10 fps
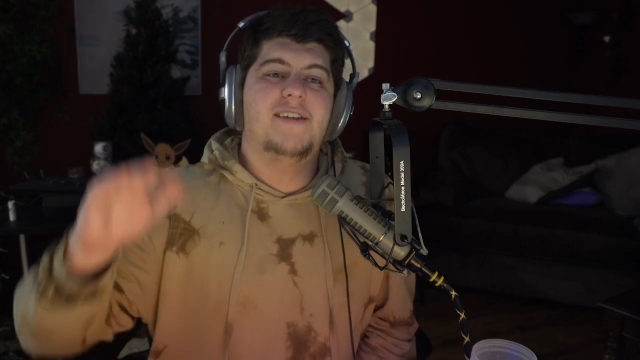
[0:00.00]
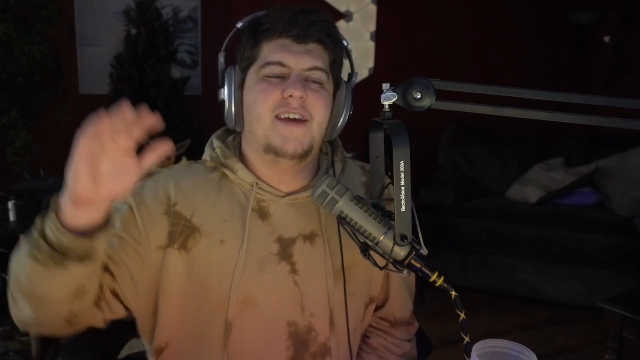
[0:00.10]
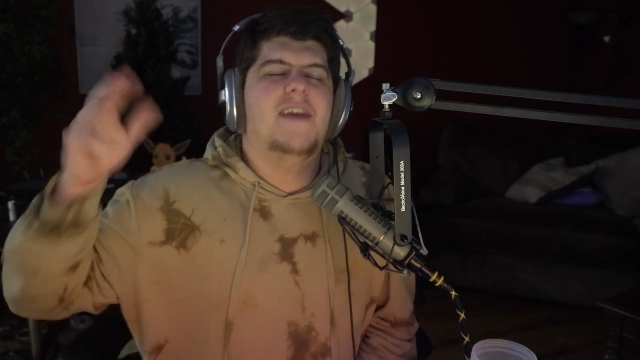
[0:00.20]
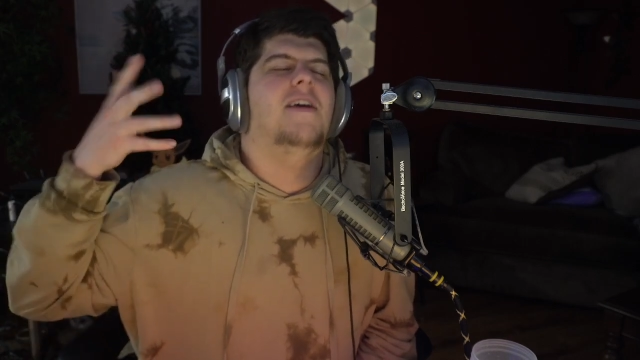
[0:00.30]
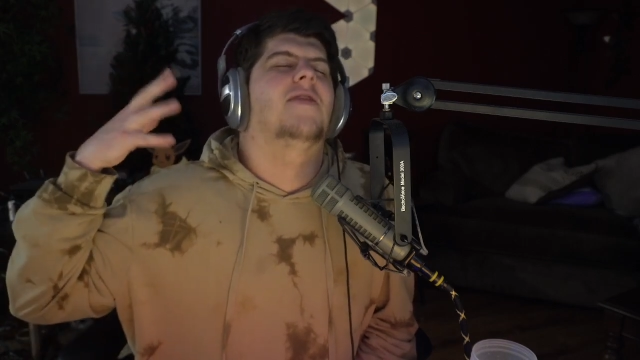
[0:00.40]

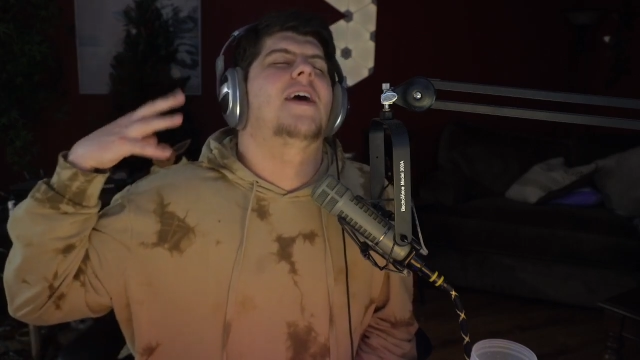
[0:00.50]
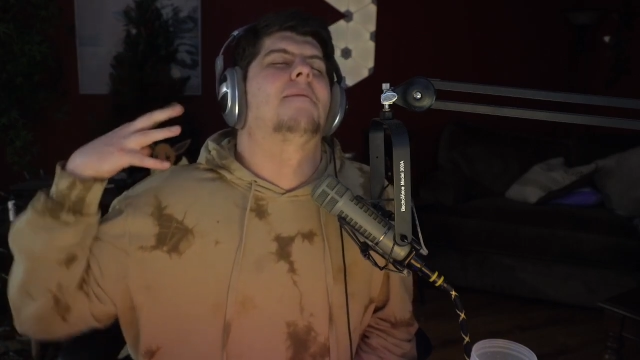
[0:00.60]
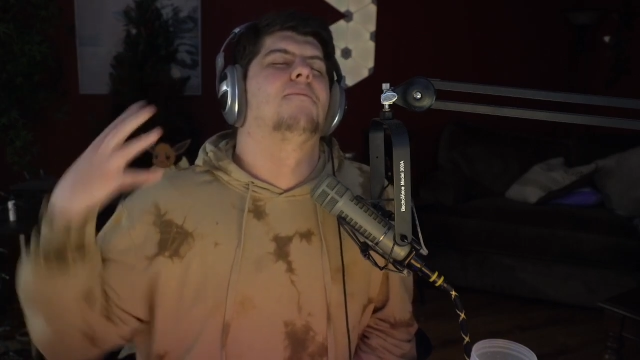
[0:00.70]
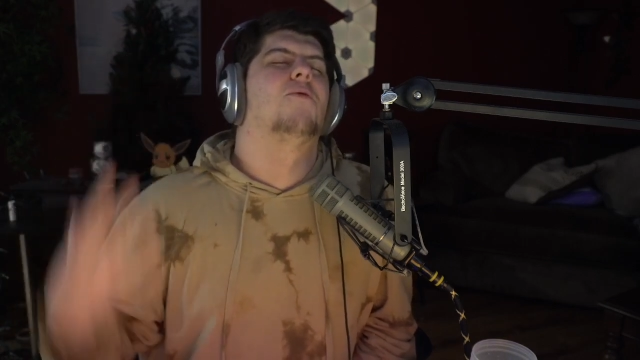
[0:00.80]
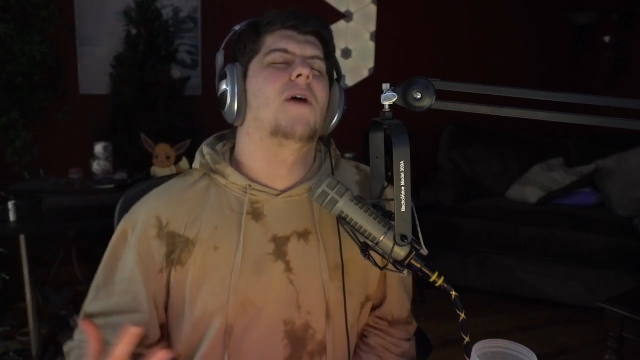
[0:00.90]
taking like
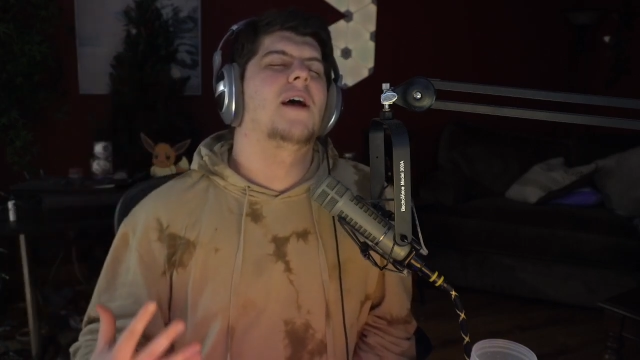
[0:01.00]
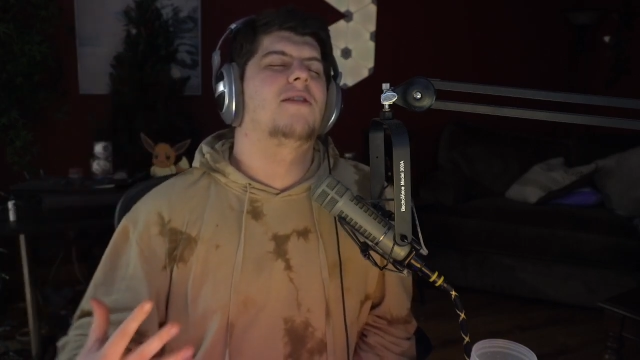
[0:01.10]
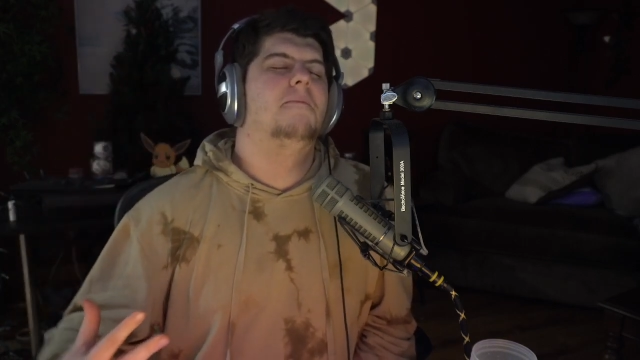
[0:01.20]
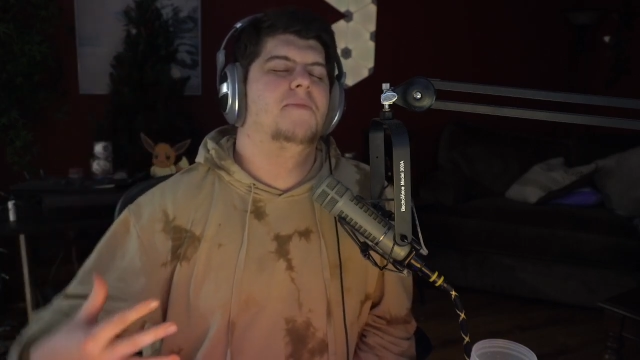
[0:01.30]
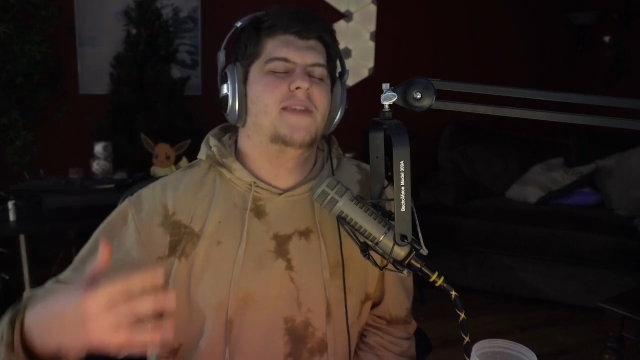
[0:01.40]
that
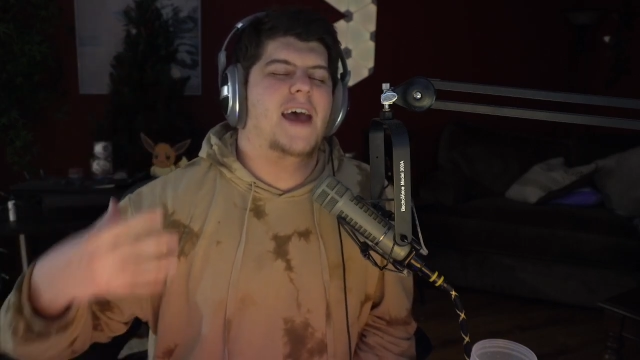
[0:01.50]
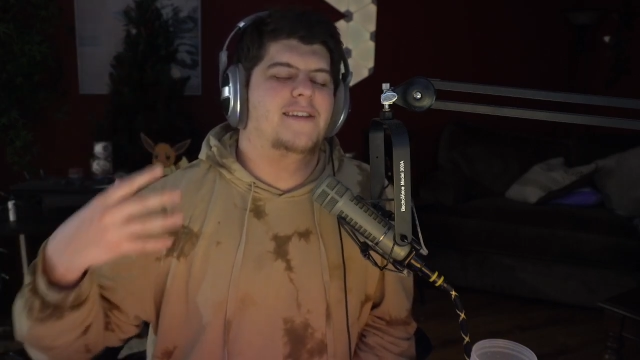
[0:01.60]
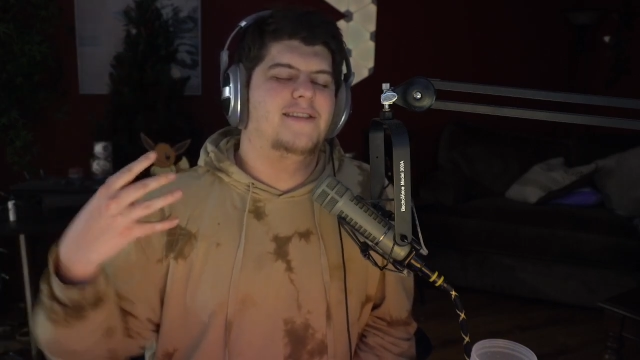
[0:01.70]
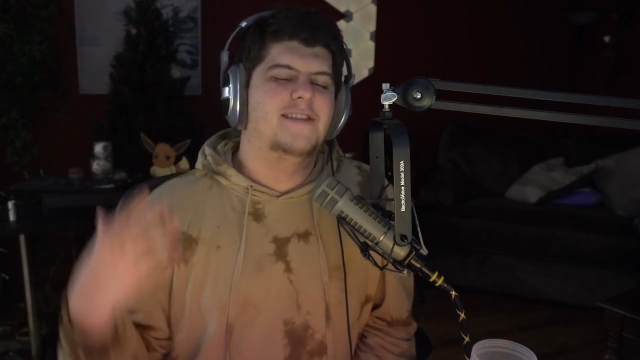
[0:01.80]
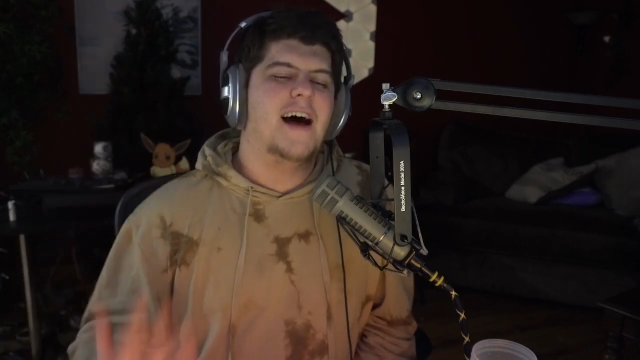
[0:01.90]
breath, that
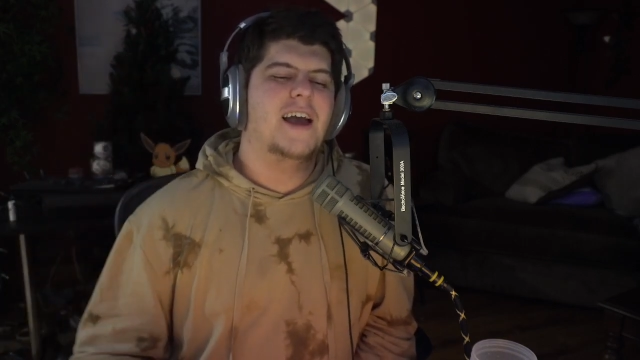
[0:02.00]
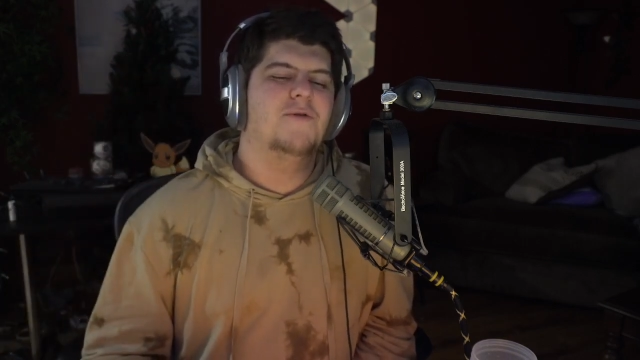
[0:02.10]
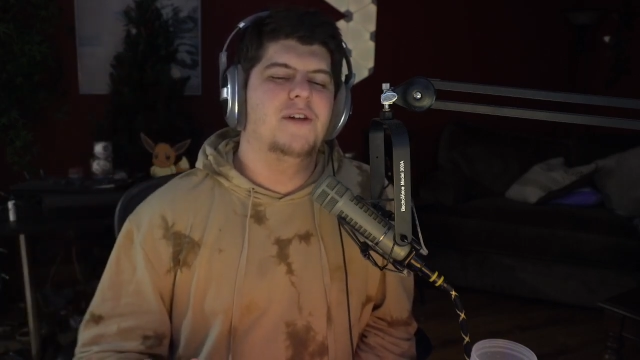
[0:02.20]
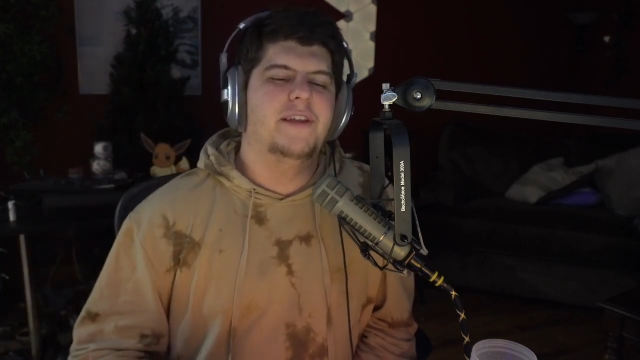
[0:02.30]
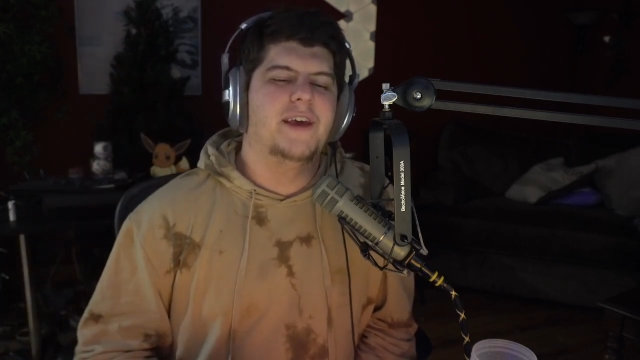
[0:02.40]
sigh of
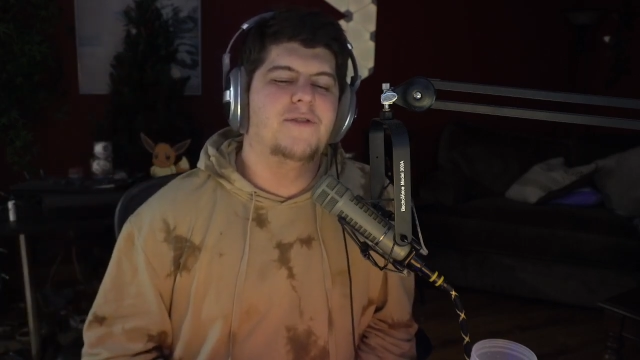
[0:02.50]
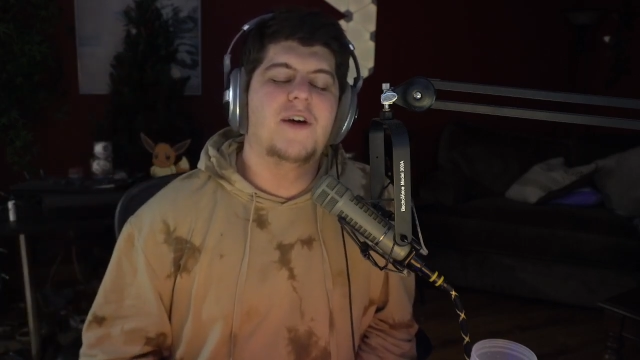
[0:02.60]
relief,